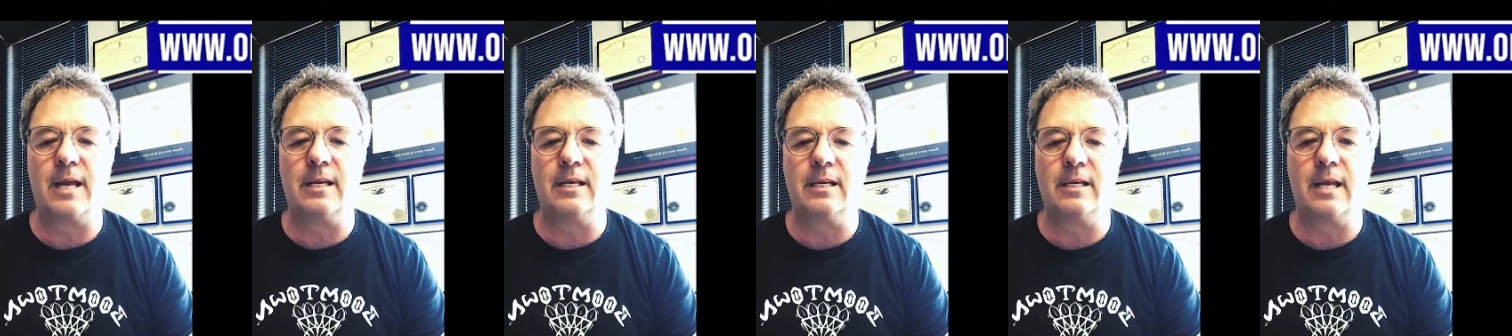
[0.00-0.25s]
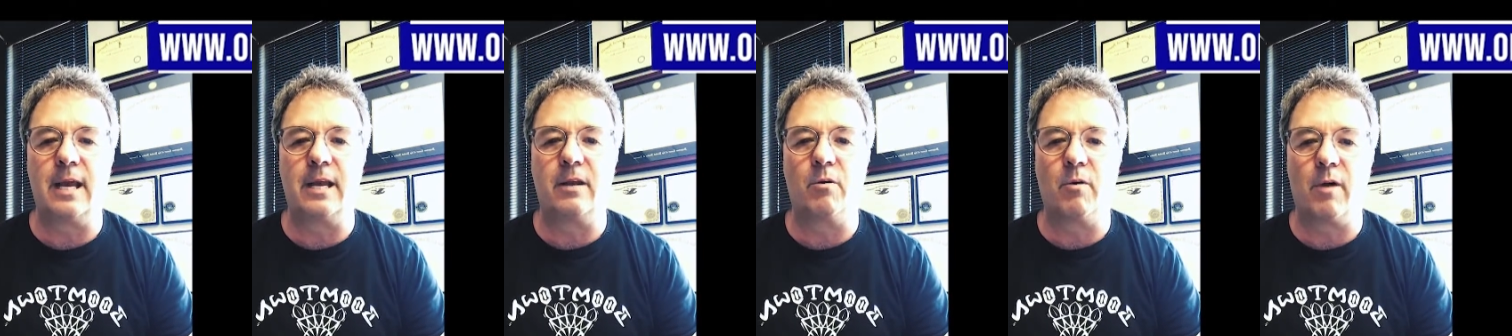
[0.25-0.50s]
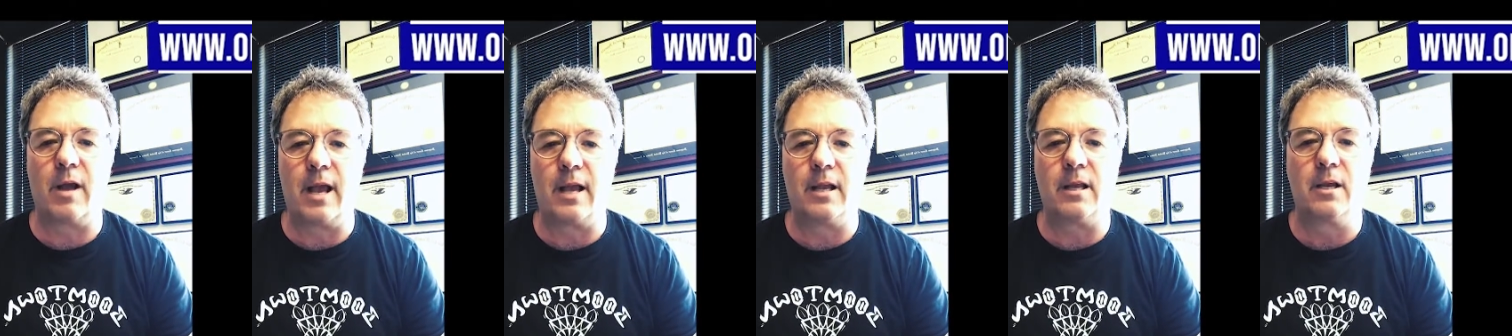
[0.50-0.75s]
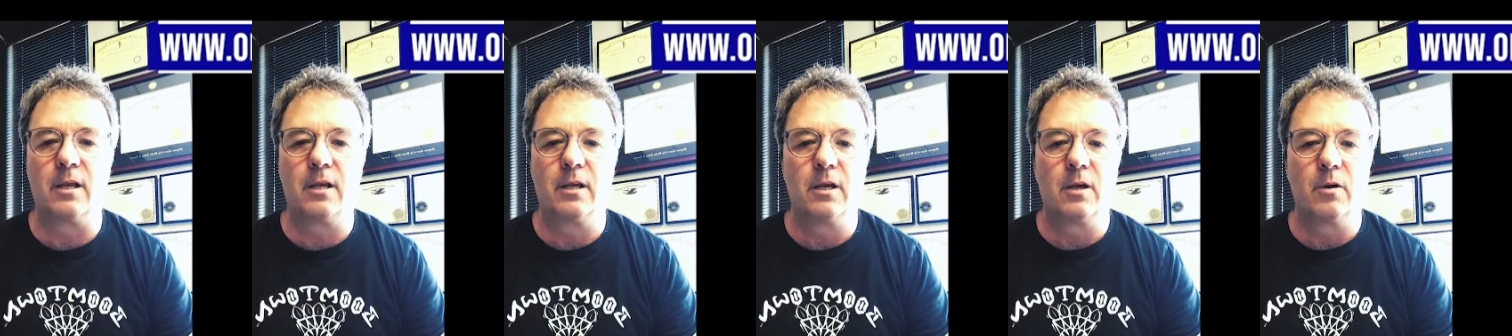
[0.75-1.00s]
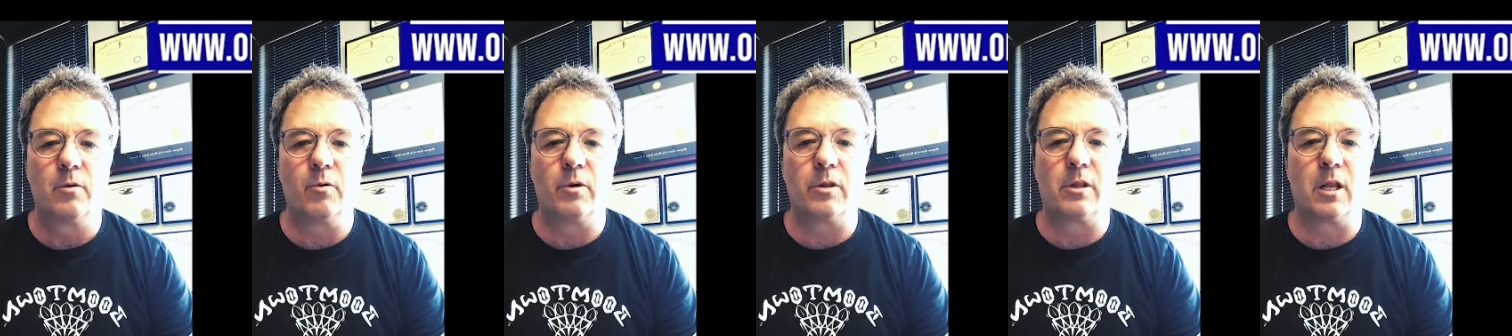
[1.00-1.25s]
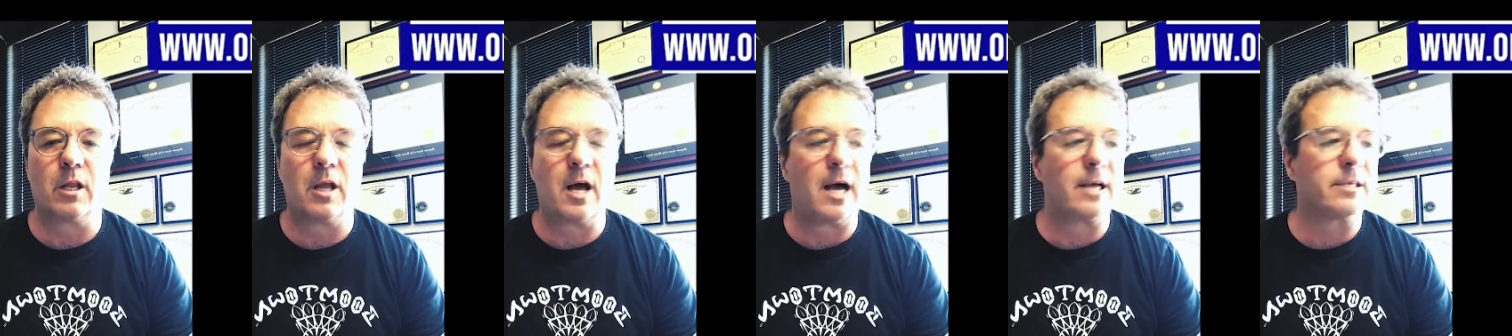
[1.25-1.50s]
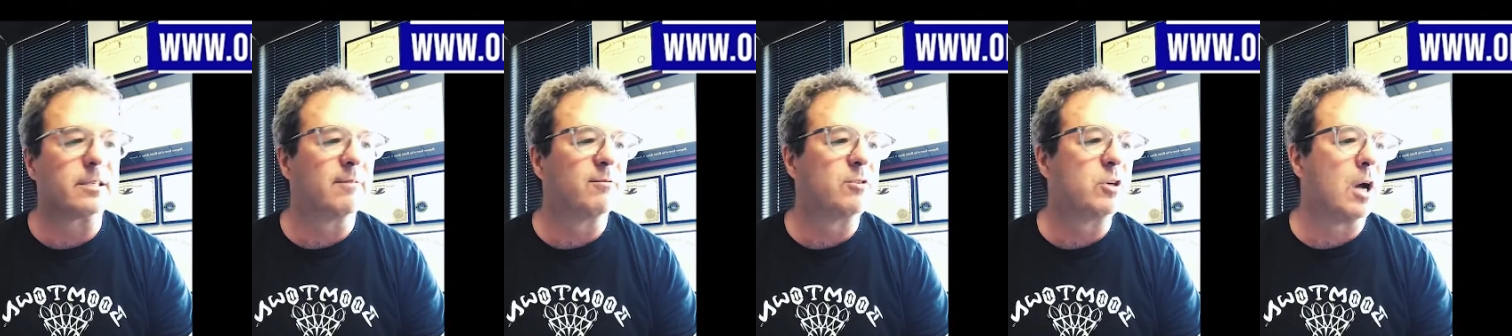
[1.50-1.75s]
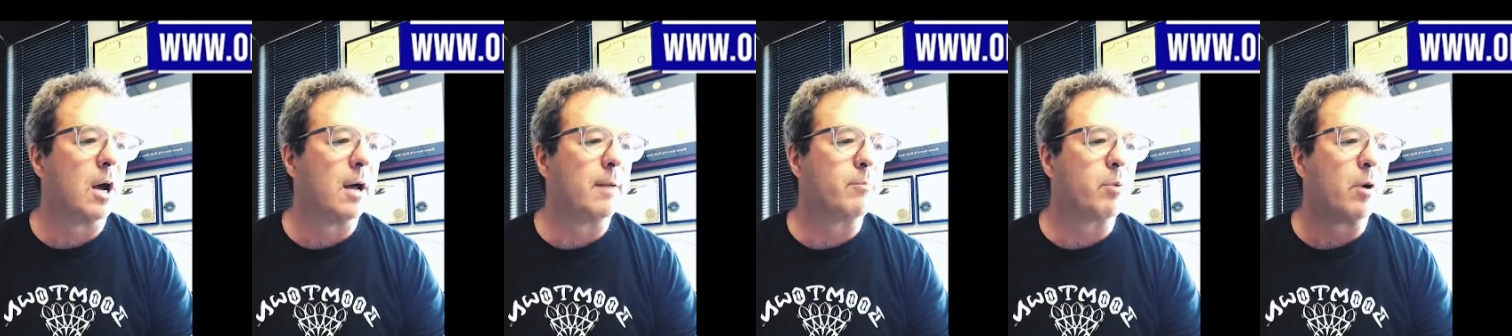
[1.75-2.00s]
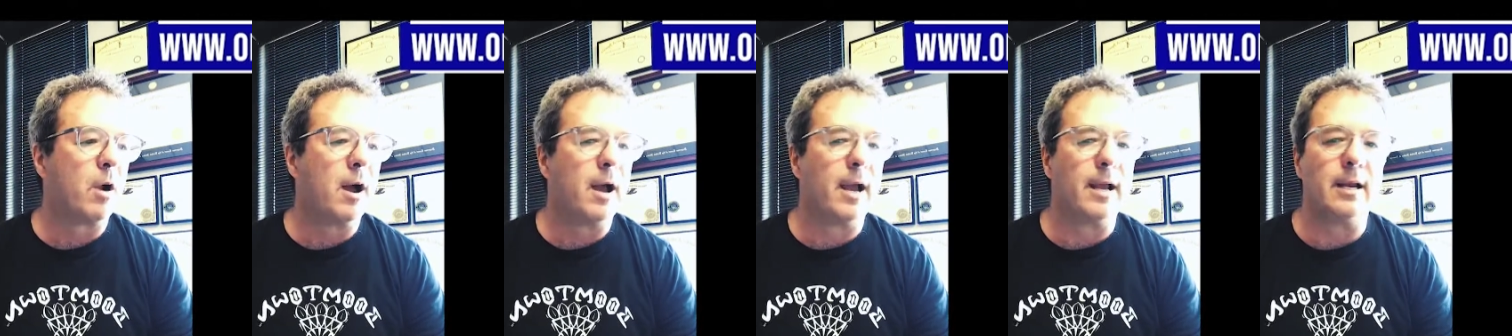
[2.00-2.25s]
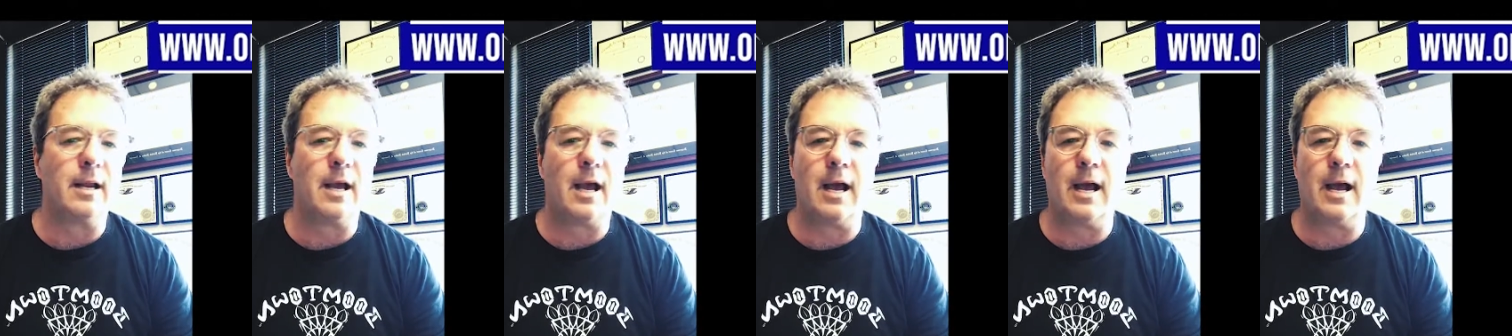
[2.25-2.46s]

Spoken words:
didn't they, Greg, with the loss of John Prine?